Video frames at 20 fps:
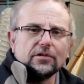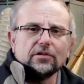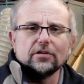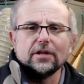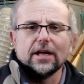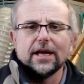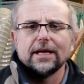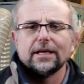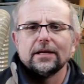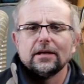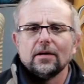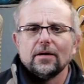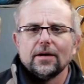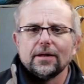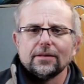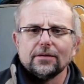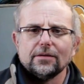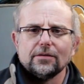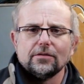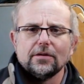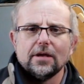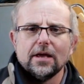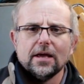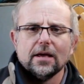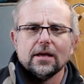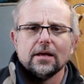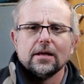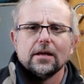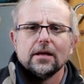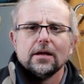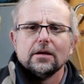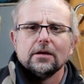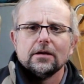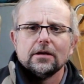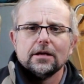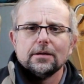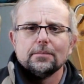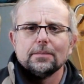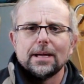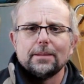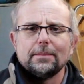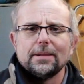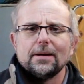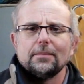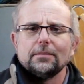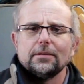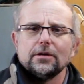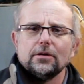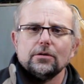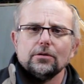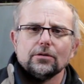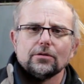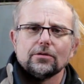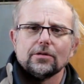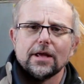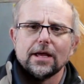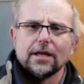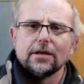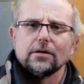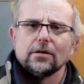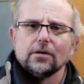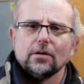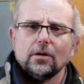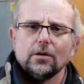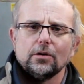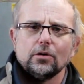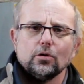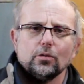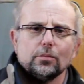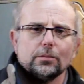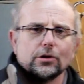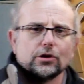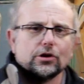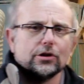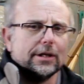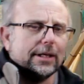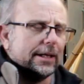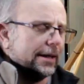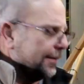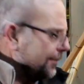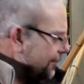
stand like this here, you may be able to use that on your machine.